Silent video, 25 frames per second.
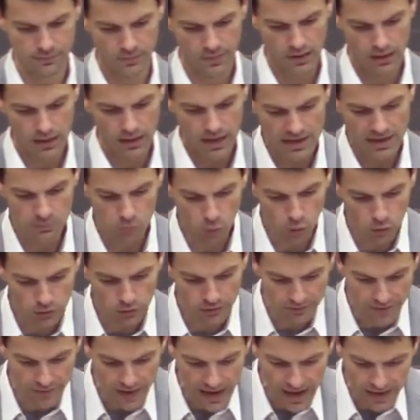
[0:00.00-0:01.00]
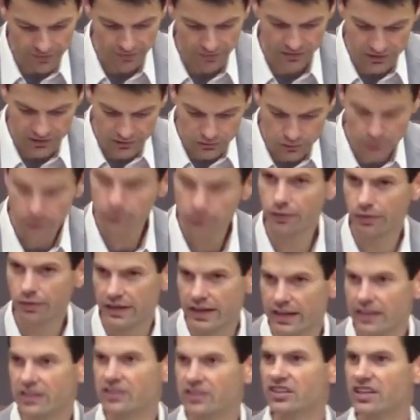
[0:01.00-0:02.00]
And more than that, these are the
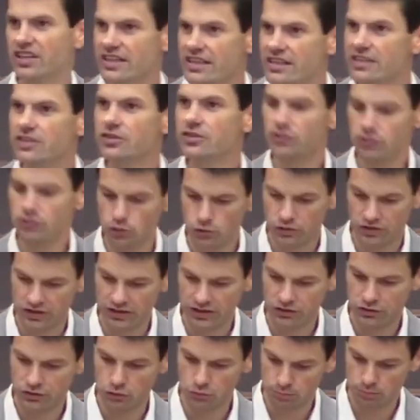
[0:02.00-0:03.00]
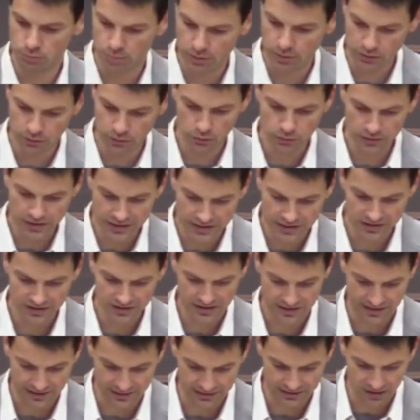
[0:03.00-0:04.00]
things he is using to build his
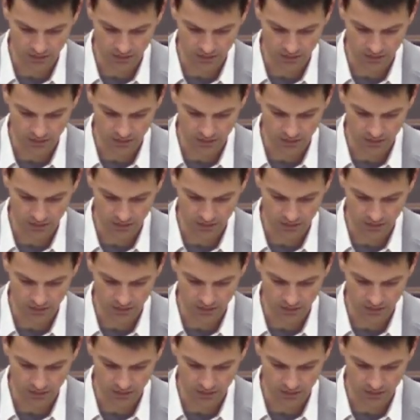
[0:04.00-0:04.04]
kingdom,